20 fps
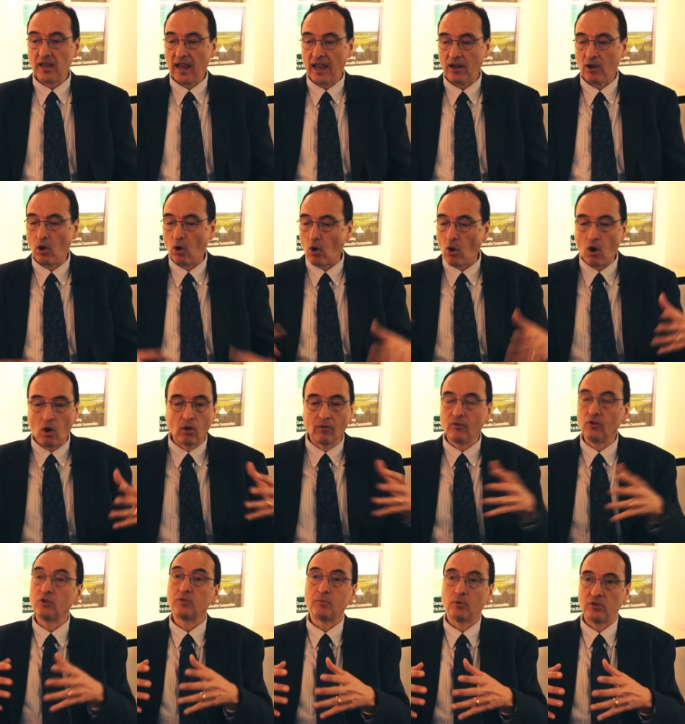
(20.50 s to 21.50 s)
and all of
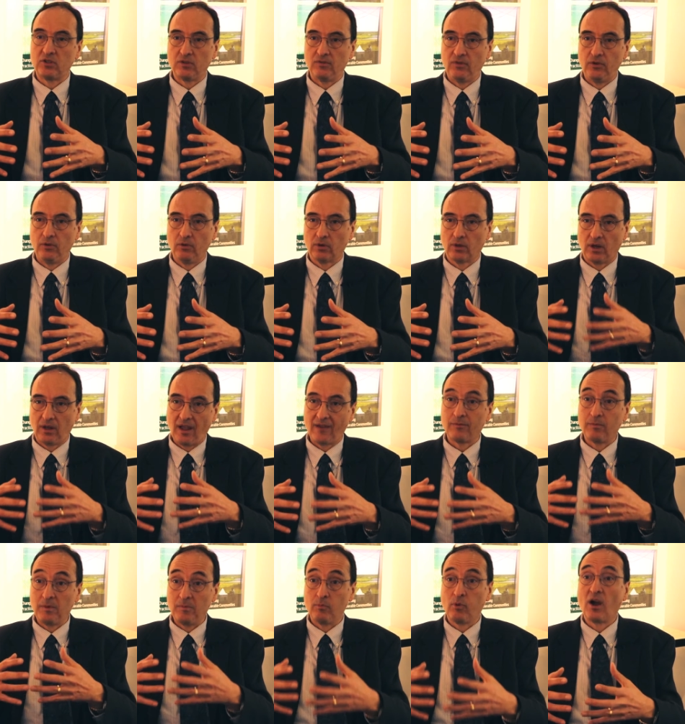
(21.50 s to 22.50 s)
those points of view are going to have
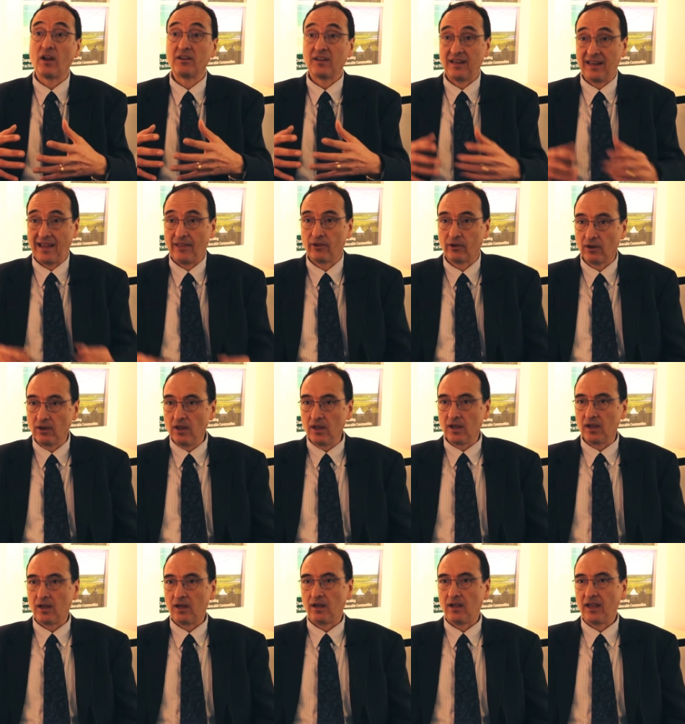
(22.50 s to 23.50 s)
to be brought together
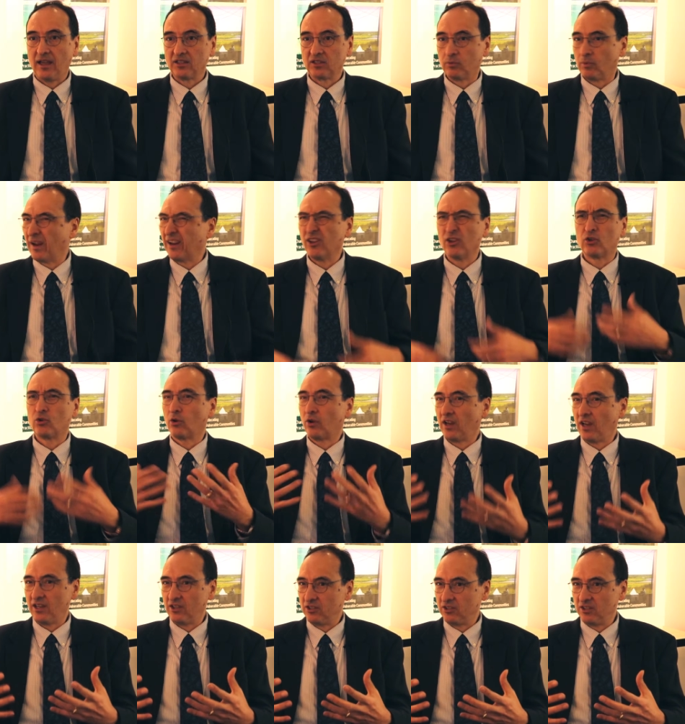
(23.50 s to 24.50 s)
uh, as the
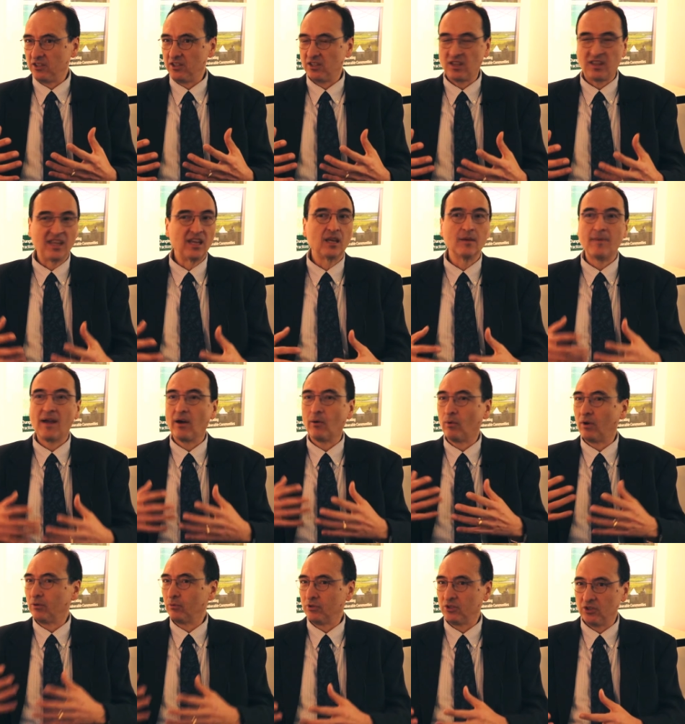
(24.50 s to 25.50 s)
regulatory agencies think about
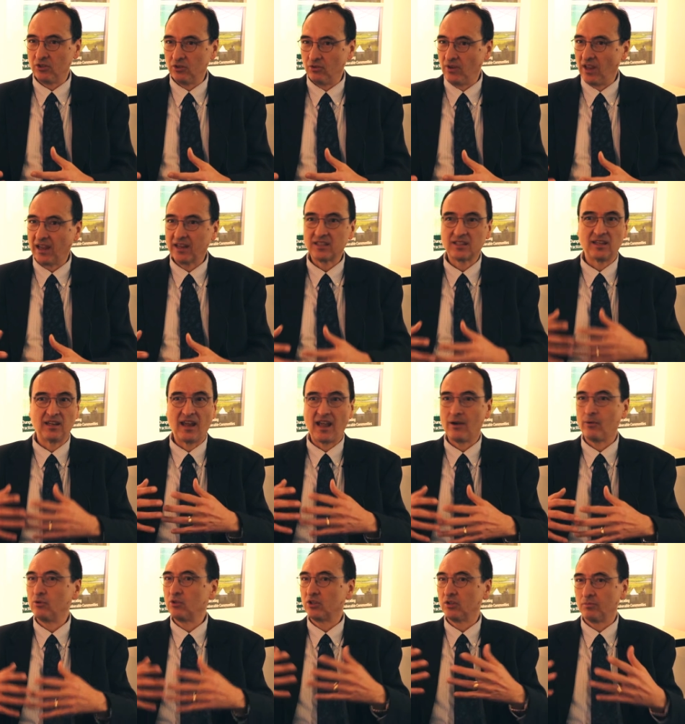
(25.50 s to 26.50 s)
what we should do next and how
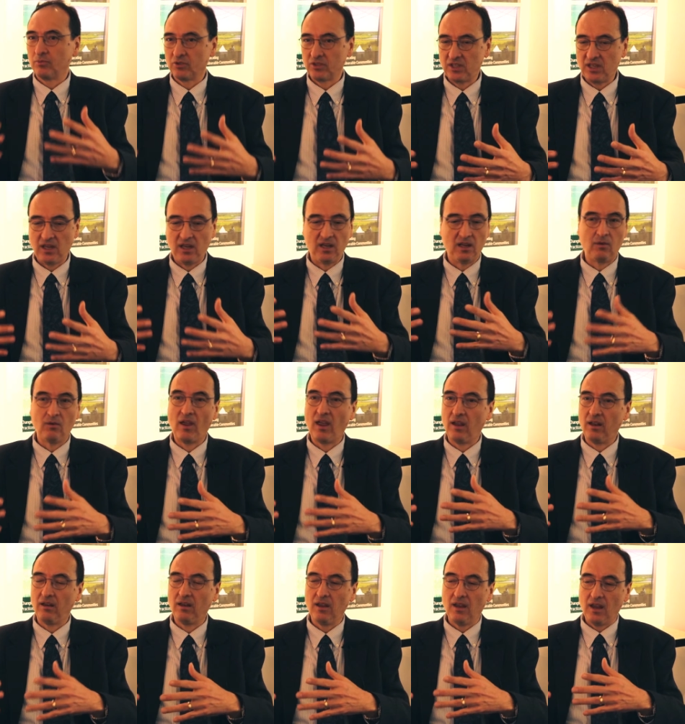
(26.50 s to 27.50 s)
we should proceed and,
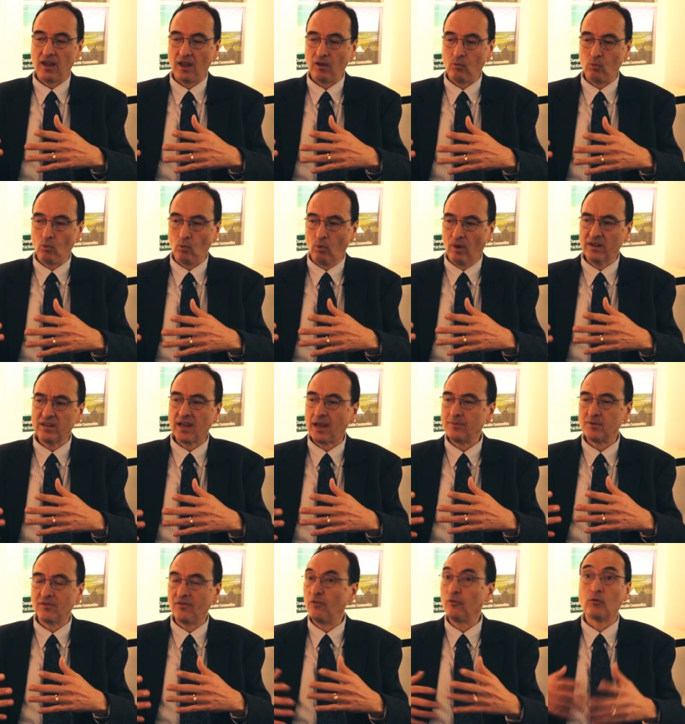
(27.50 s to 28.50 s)
and, and what
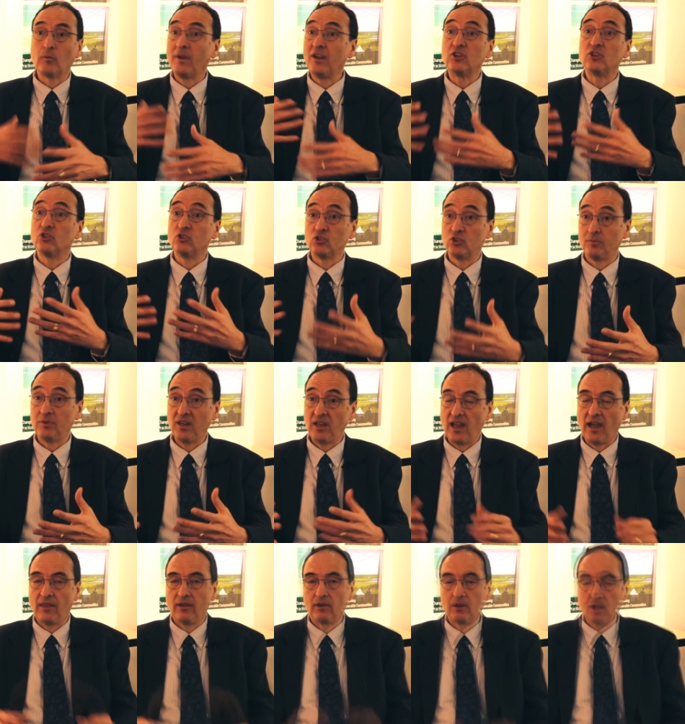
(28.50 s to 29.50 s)
types of information should be
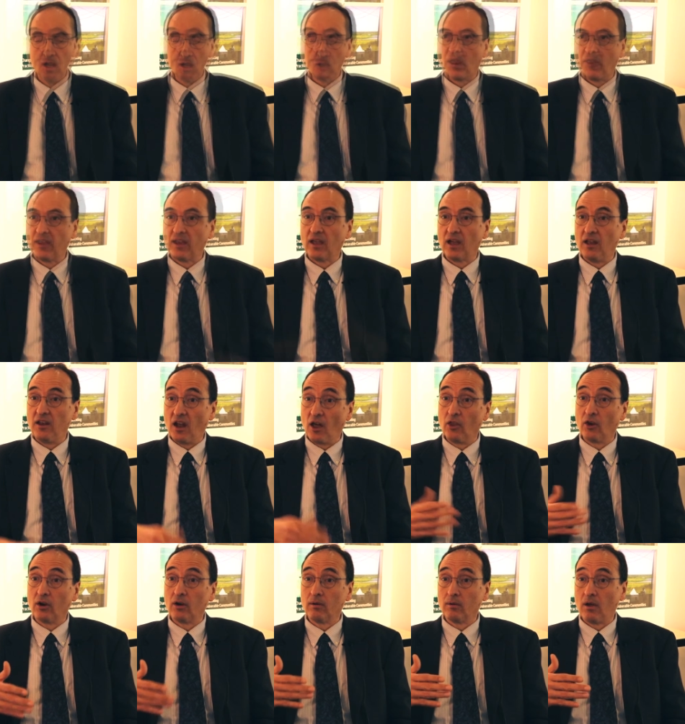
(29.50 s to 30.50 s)
gathered. I think
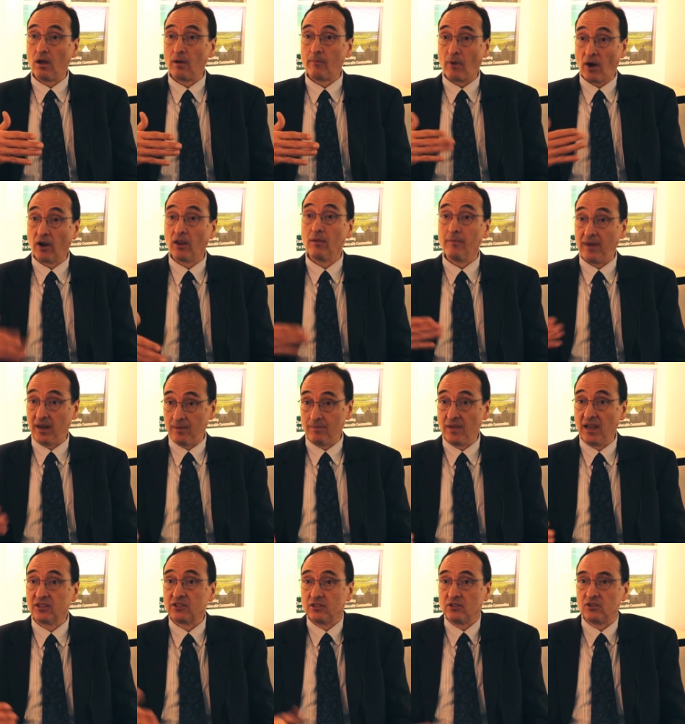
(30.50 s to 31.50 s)
another uh, part of the main
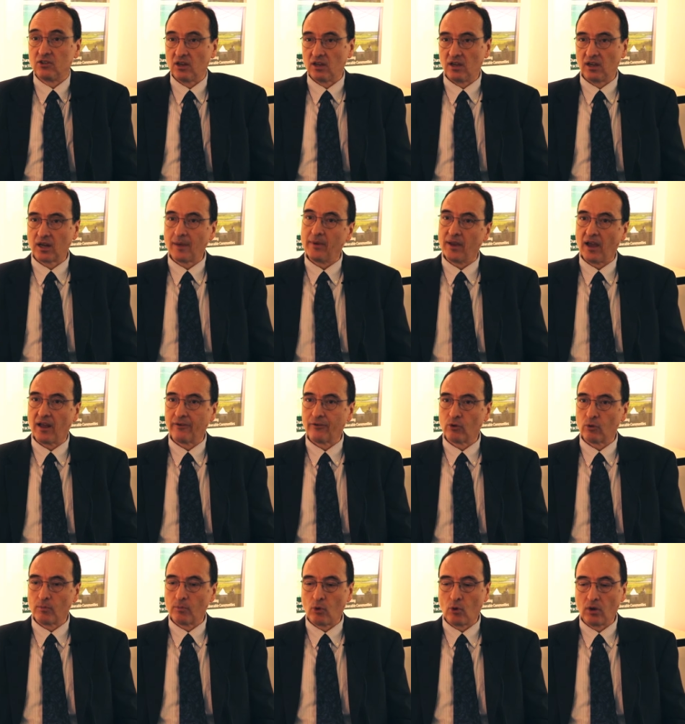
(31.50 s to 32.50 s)
message uh, coming out of a
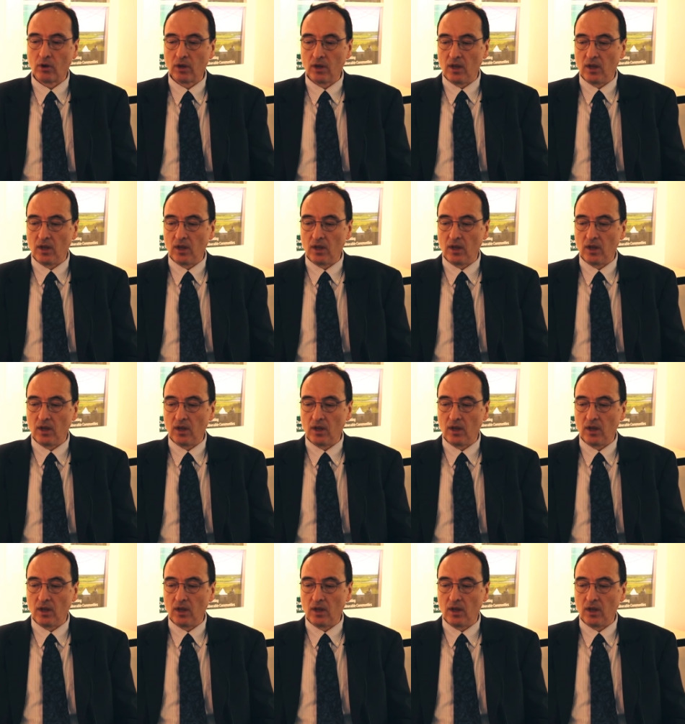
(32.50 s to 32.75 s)
report